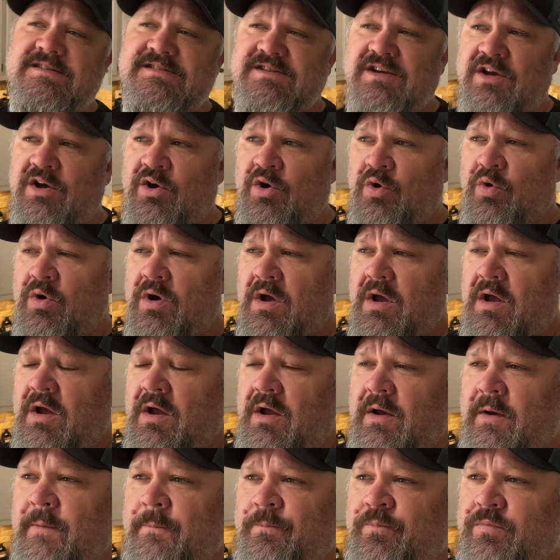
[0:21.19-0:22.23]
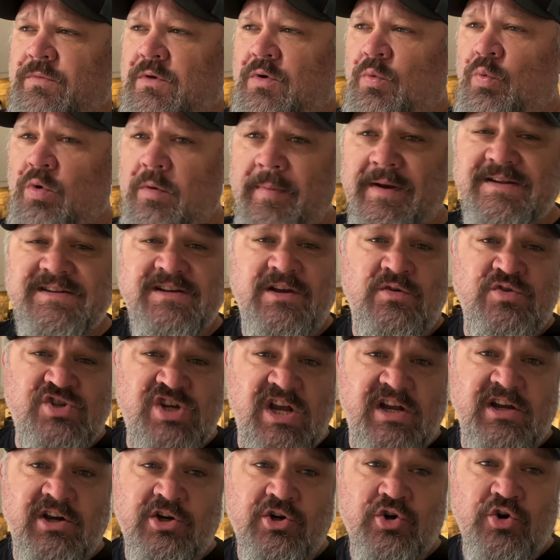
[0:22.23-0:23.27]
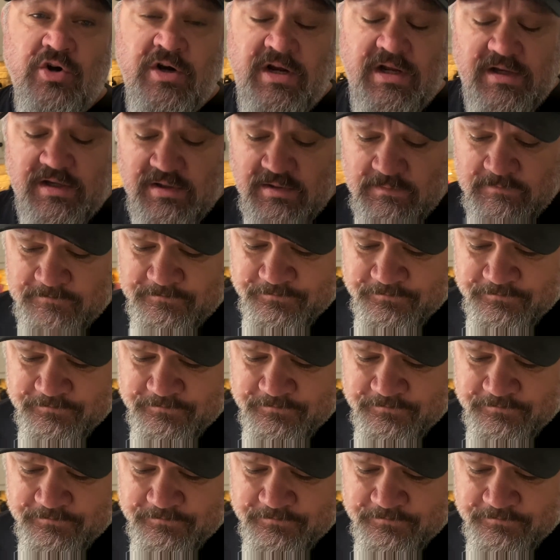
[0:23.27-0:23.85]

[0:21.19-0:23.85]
so we're about to go check a creek